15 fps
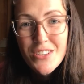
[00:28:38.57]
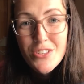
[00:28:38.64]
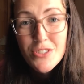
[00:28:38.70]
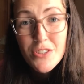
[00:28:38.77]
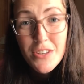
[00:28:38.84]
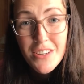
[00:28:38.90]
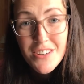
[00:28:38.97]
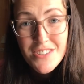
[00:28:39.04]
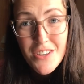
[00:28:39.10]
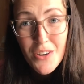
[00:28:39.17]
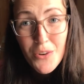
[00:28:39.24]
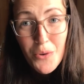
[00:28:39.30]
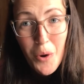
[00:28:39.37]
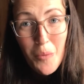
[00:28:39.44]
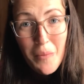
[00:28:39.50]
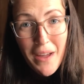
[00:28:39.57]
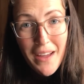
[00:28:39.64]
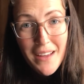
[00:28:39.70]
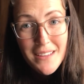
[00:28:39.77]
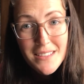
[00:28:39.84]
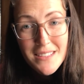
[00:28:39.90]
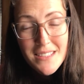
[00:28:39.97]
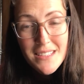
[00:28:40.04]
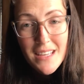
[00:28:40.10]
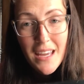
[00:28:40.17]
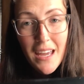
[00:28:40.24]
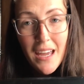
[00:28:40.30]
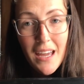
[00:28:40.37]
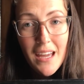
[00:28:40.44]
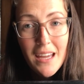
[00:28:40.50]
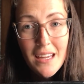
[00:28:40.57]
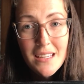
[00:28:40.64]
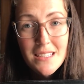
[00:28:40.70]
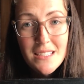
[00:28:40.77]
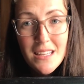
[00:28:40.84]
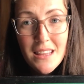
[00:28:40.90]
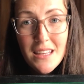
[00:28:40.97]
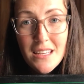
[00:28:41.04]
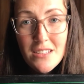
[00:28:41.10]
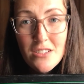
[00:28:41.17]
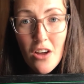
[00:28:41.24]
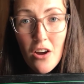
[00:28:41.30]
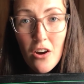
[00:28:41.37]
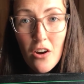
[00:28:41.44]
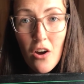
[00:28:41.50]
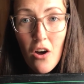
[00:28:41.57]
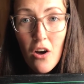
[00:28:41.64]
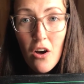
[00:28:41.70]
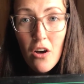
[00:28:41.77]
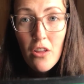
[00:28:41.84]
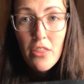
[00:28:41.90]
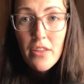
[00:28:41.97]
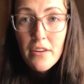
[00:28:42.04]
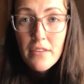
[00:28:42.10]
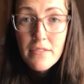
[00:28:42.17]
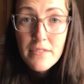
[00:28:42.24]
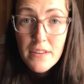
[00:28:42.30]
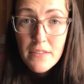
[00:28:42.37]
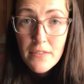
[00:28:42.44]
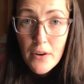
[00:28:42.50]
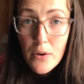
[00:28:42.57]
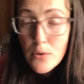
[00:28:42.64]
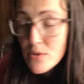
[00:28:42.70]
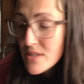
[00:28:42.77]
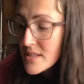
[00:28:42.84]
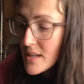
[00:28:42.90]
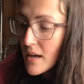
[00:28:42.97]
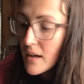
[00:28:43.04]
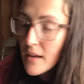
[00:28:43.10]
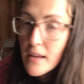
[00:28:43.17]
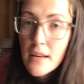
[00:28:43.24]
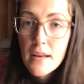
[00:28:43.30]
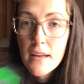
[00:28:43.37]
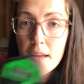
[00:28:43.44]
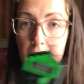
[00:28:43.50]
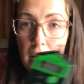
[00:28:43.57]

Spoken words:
So here's our grow mats, and these are all the Vivo Sun